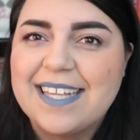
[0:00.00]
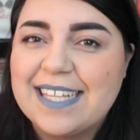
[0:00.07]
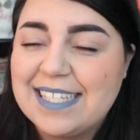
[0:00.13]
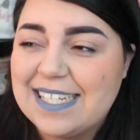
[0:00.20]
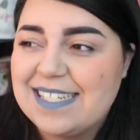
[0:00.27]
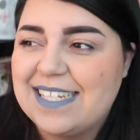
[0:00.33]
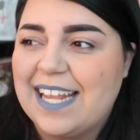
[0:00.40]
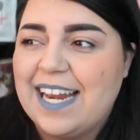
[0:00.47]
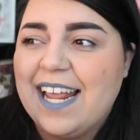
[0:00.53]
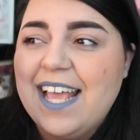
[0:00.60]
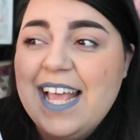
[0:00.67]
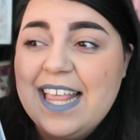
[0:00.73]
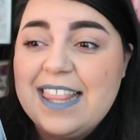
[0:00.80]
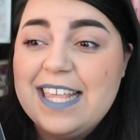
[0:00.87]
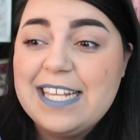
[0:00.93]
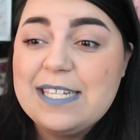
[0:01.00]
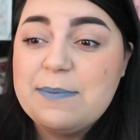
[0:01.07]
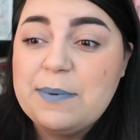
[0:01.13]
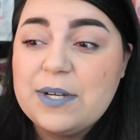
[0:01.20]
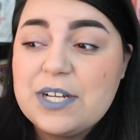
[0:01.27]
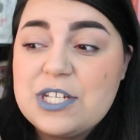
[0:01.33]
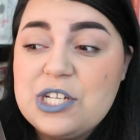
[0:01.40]
Like, listen, this
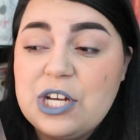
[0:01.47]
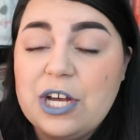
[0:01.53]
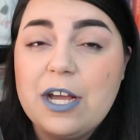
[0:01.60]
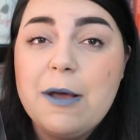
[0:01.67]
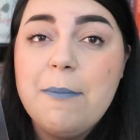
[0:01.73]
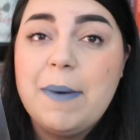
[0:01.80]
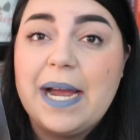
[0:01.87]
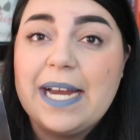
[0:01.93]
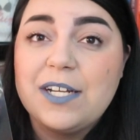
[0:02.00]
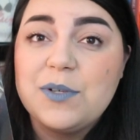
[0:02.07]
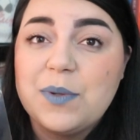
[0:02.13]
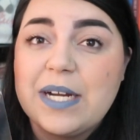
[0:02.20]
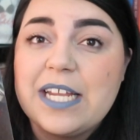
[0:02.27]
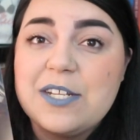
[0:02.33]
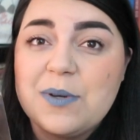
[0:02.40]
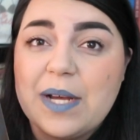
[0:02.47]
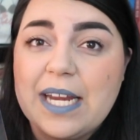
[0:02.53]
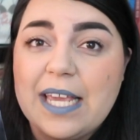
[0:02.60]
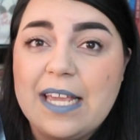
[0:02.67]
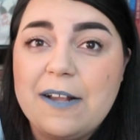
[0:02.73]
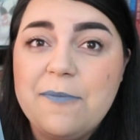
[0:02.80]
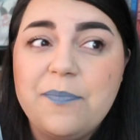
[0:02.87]
book took my
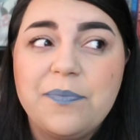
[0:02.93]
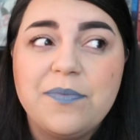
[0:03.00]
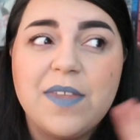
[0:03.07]
2020